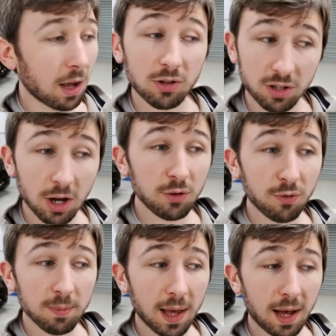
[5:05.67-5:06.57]
Aside
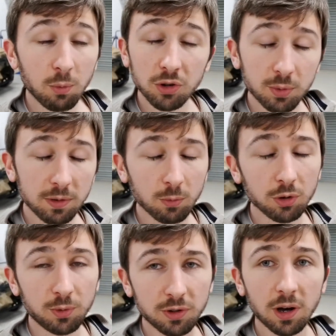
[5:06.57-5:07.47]
from that, once
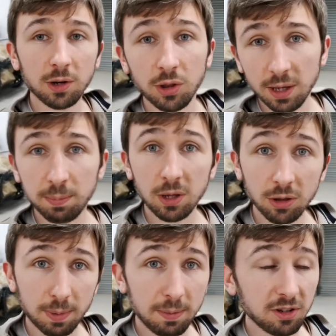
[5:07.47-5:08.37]
we started on the
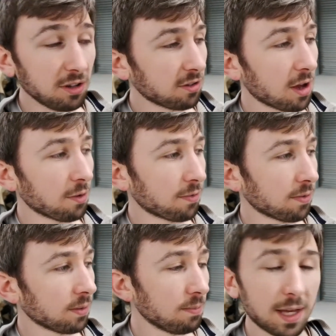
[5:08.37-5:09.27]
PPG
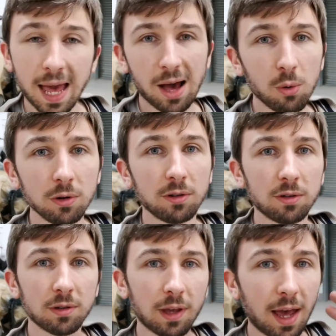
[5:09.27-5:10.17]
stuff, Mikhail
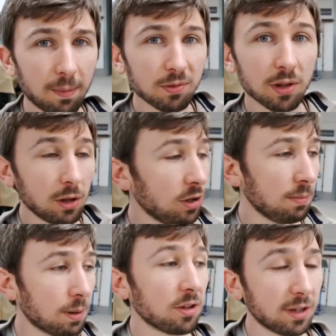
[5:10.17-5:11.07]
was
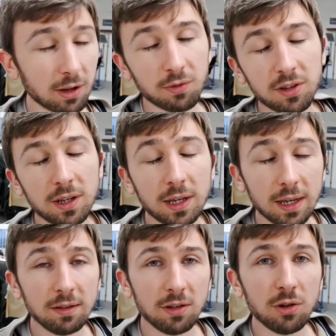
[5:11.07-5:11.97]
absolutely buzzing. Obviously,
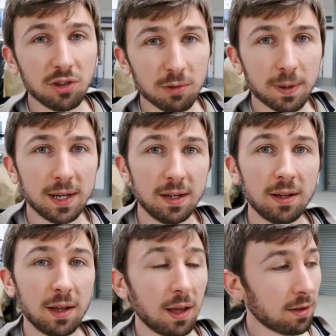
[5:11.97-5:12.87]
he's used this paint
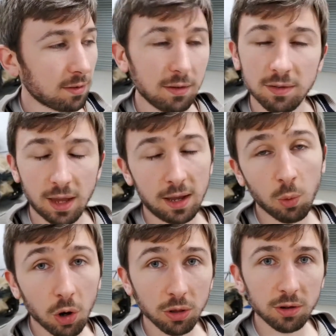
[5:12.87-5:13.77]
since day
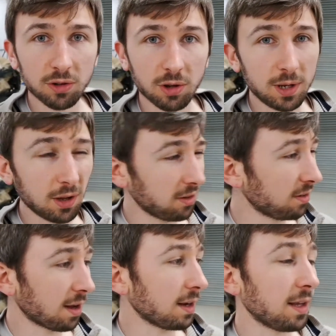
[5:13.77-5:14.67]
one, so he knows
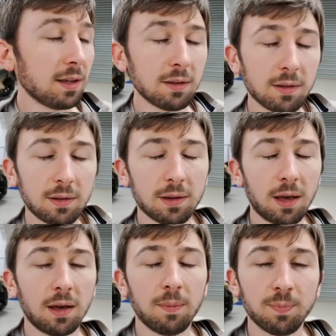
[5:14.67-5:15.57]
exactly
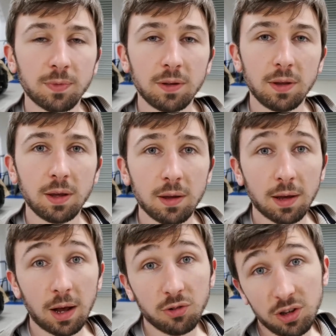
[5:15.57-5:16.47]

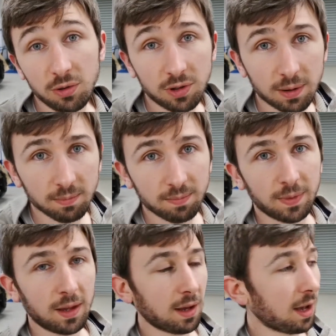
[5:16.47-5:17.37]
how to use it,
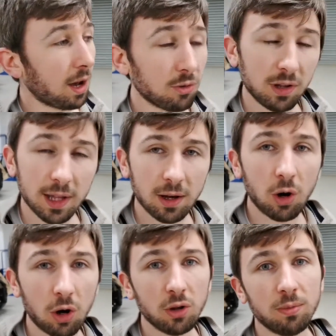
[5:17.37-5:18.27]
how to lay it
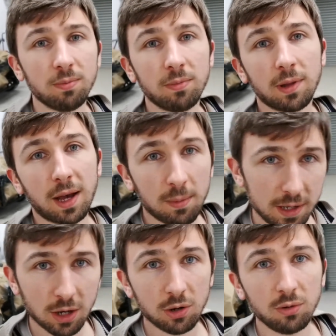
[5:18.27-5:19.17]
on, how
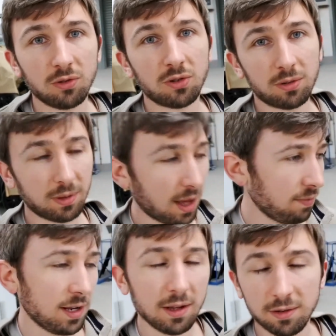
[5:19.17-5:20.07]
many coats, the
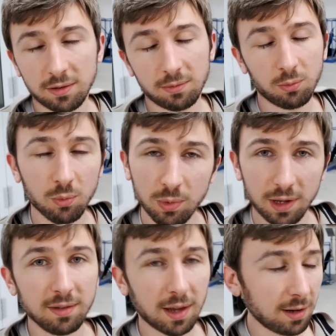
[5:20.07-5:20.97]
heaviness,
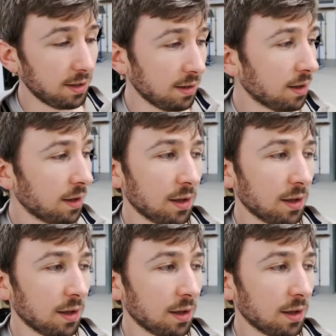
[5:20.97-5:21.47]
exactly